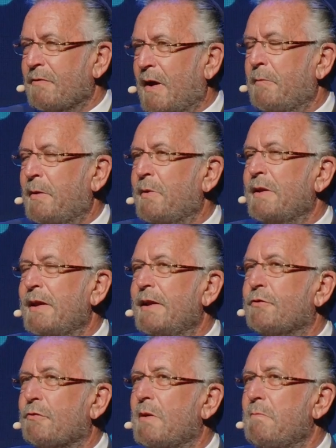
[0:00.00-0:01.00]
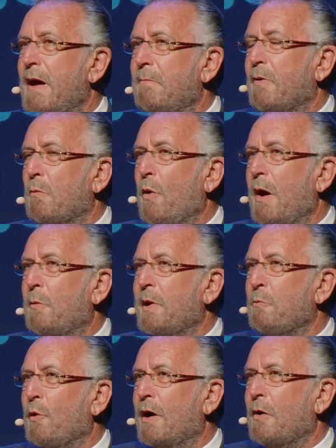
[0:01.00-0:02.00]
I mean, we need to remember where we
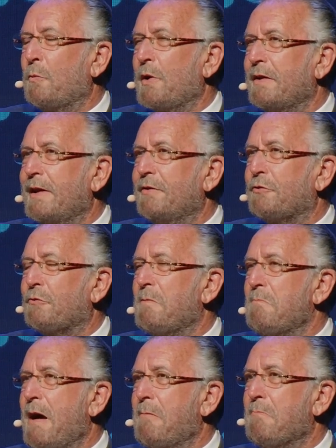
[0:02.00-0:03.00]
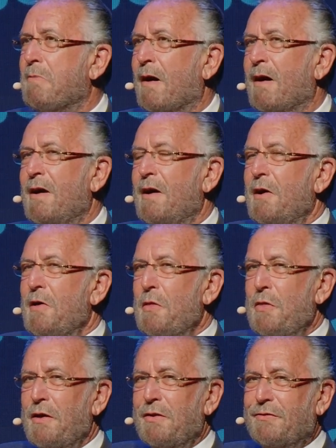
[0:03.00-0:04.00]
were. We need to remember
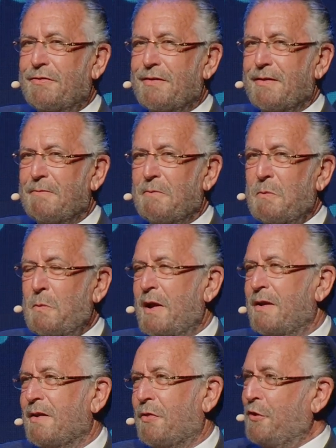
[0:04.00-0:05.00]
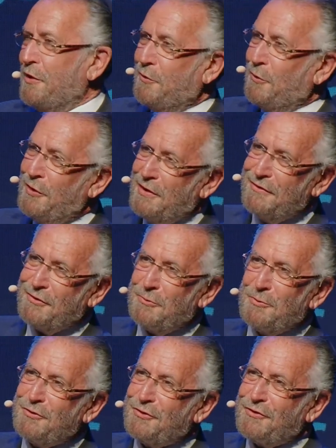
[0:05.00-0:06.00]
that when Theodor Herzl
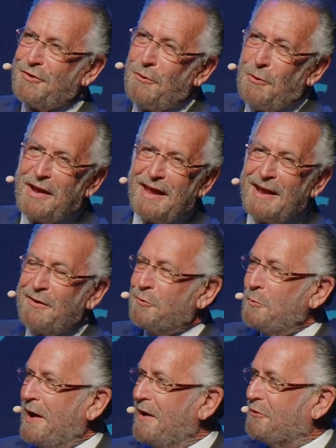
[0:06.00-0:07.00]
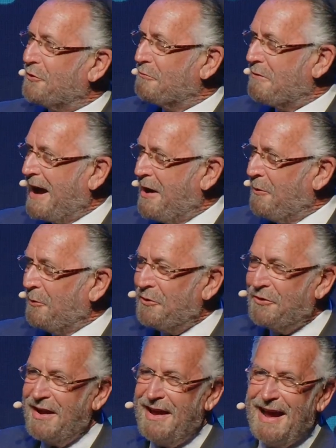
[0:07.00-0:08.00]
was talking his wares
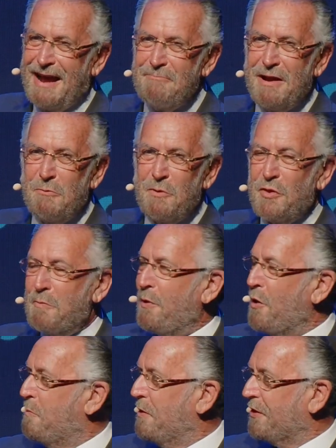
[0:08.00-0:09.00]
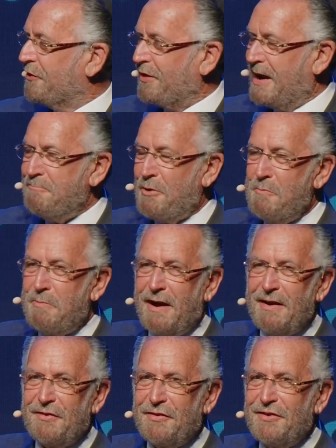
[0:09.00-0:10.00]
around and met with the Pope at the time, Pope
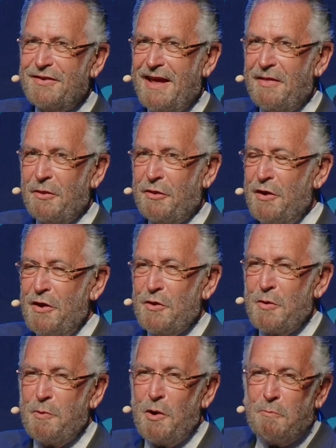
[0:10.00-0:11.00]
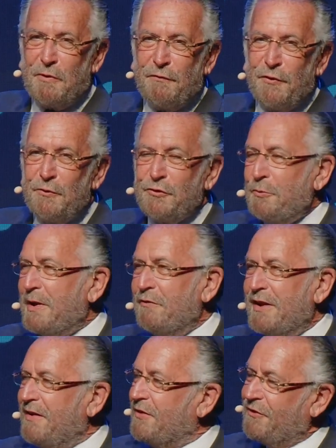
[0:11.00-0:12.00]
Pius X, the Pope refused to
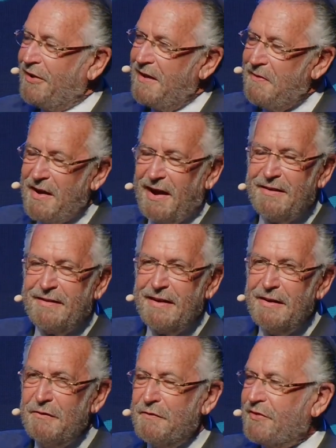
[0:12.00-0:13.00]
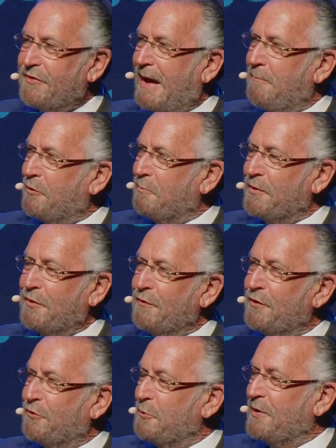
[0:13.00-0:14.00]
even entertain the idea of the establishment of a
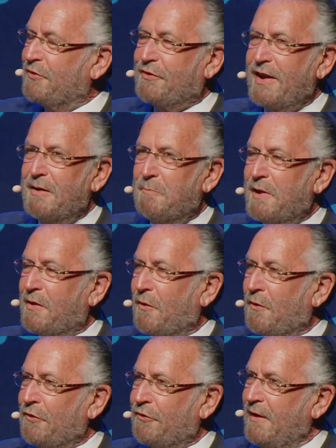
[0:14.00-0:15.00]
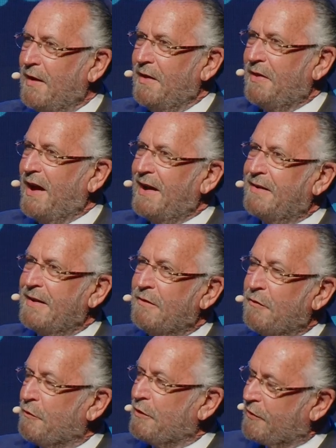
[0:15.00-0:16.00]
Jewish state because the idea
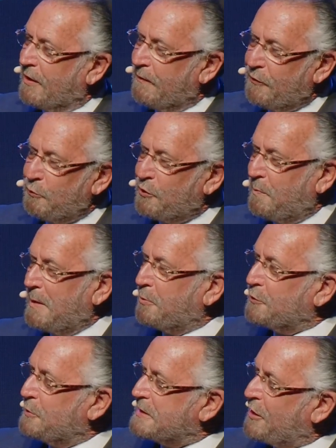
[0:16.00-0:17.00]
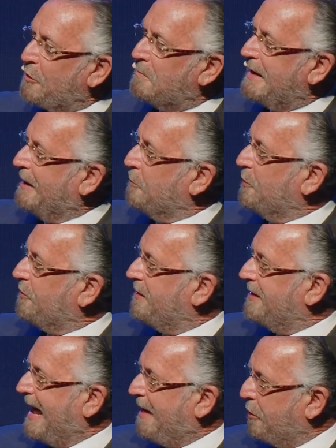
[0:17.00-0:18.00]
of the return of the Jewish people to its homeland was an
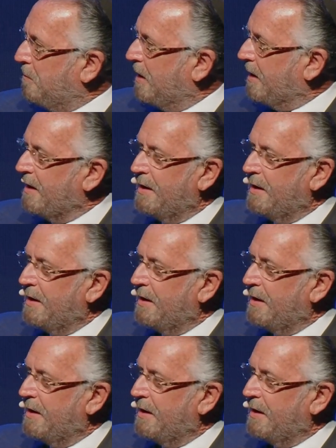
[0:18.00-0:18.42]
anathema.